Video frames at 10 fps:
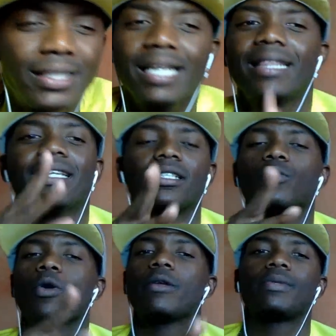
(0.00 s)
See, See, this
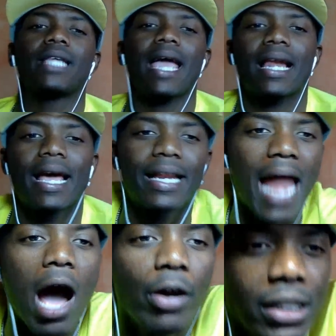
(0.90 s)
is what I'm saying. Like,
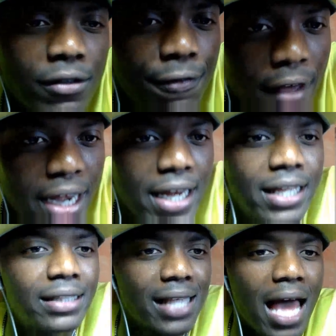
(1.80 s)
now he's fitted
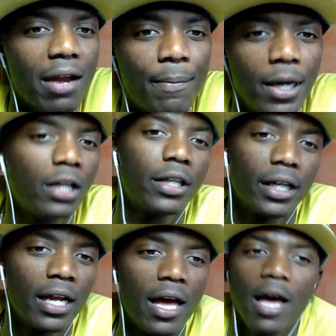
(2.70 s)
inside a
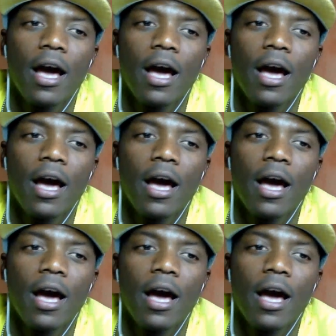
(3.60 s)
building.